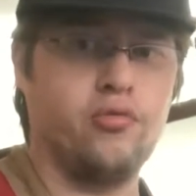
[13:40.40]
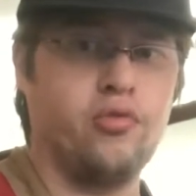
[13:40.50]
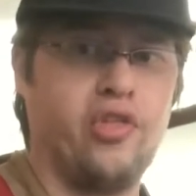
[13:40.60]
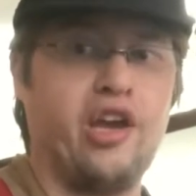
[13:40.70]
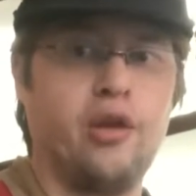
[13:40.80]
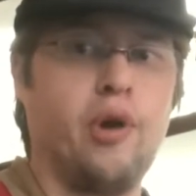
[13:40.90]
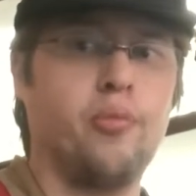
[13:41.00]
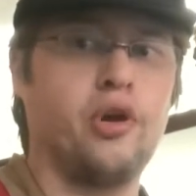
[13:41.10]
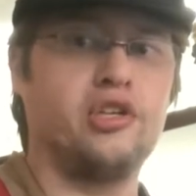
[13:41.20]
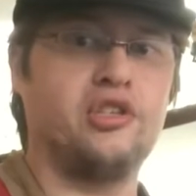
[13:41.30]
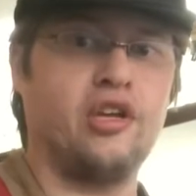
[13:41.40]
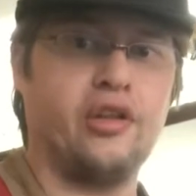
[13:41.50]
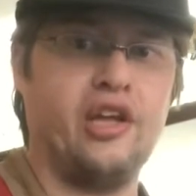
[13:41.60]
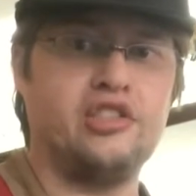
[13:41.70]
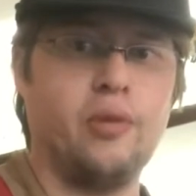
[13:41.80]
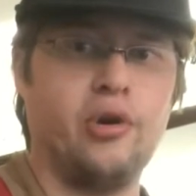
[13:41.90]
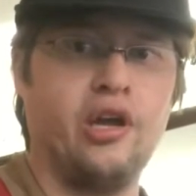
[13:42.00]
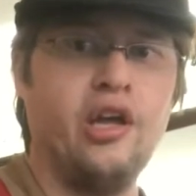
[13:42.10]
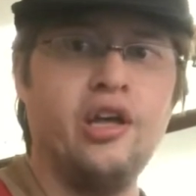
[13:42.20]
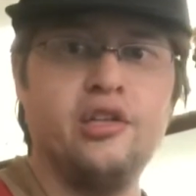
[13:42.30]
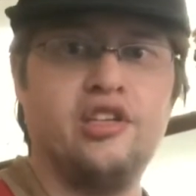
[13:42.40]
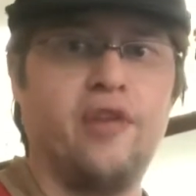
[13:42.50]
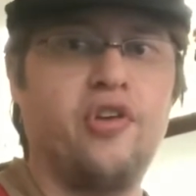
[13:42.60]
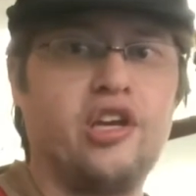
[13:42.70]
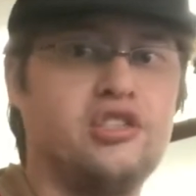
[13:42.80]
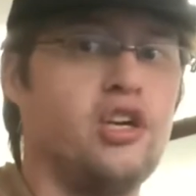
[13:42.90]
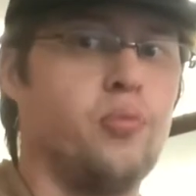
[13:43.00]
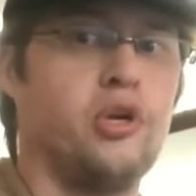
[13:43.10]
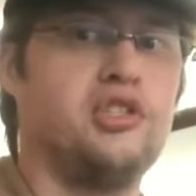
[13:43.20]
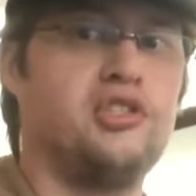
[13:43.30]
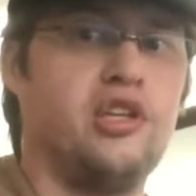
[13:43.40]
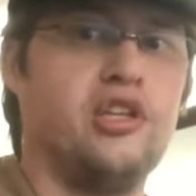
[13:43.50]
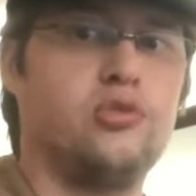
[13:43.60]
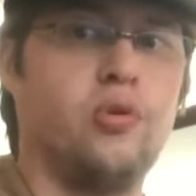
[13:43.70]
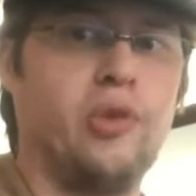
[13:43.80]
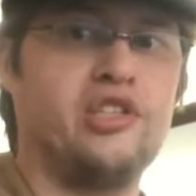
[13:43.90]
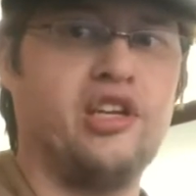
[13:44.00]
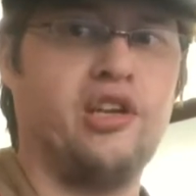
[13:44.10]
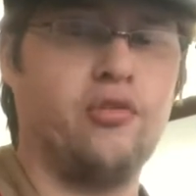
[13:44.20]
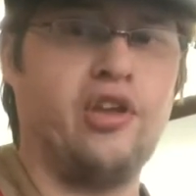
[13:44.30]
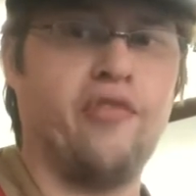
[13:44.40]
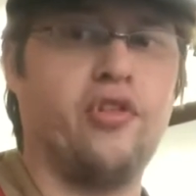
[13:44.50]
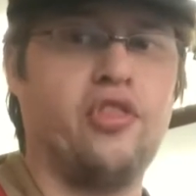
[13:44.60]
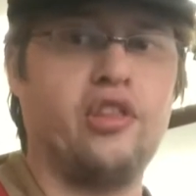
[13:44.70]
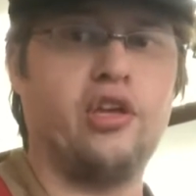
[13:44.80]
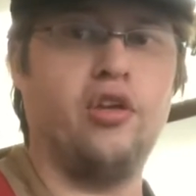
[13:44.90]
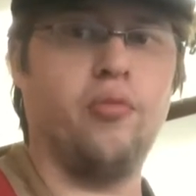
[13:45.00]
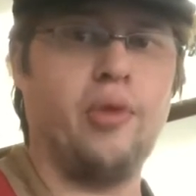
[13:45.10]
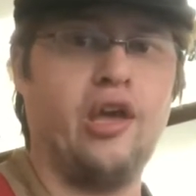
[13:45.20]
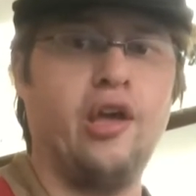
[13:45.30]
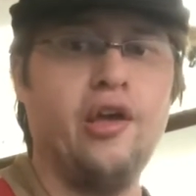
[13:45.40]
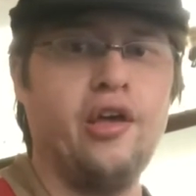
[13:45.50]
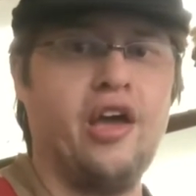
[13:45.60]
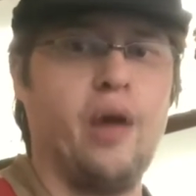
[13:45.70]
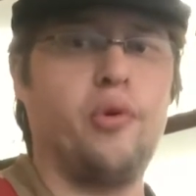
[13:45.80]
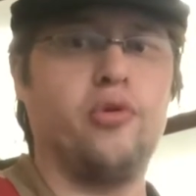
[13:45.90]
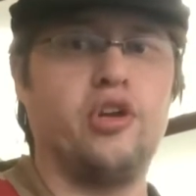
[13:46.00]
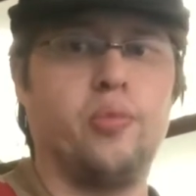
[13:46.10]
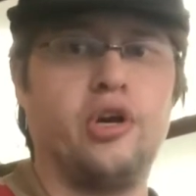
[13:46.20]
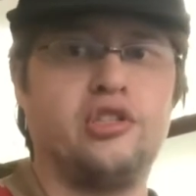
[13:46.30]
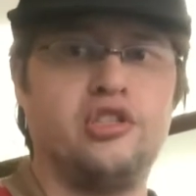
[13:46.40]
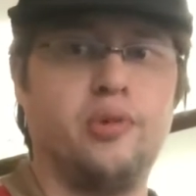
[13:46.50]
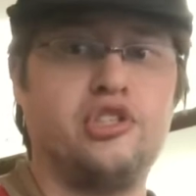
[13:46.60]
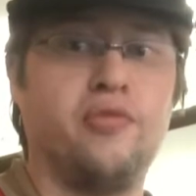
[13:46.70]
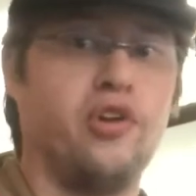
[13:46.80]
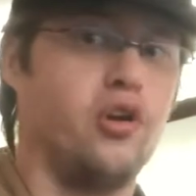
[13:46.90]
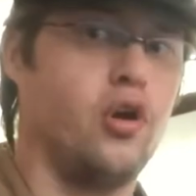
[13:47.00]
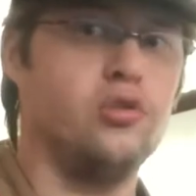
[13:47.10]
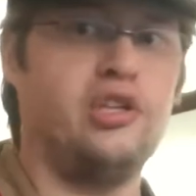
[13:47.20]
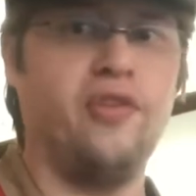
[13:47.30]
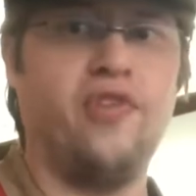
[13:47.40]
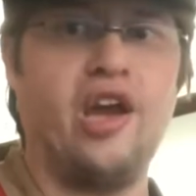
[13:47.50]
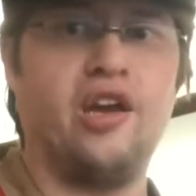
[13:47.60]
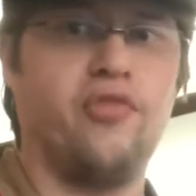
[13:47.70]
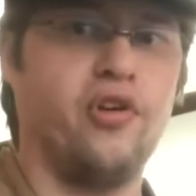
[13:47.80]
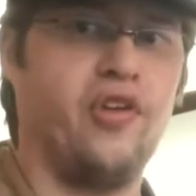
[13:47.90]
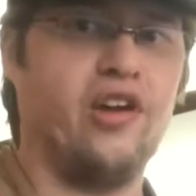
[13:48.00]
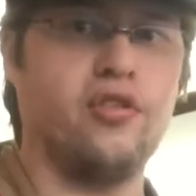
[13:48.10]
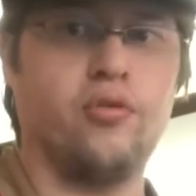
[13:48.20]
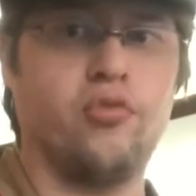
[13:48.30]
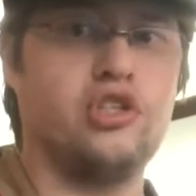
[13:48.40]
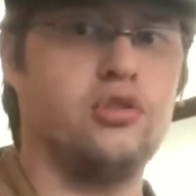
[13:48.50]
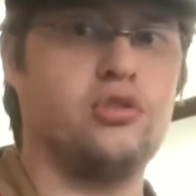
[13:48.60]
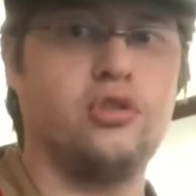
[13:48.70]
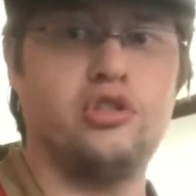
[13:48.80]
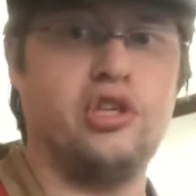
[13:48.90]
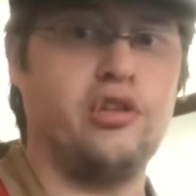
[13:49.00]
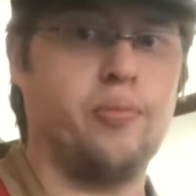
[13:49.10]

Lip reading: thinking about purchasing a lightsaber, definitely consider purchasing this one, because I definitely think that you'll be happy with your purchase, especially if you're an OT fan, if you're a fan of the original trilogy,